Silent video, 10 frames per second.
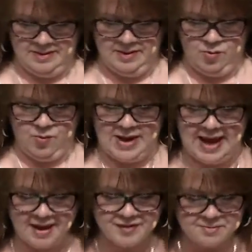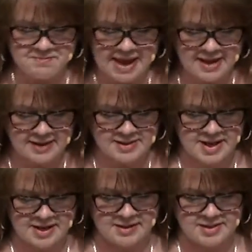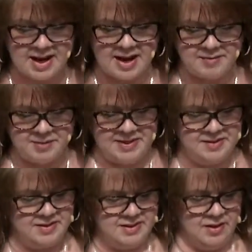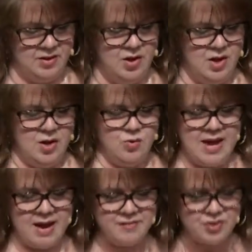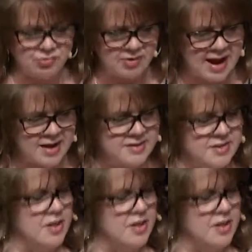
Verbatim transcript: We have to make and take the time to be still. We have to rest.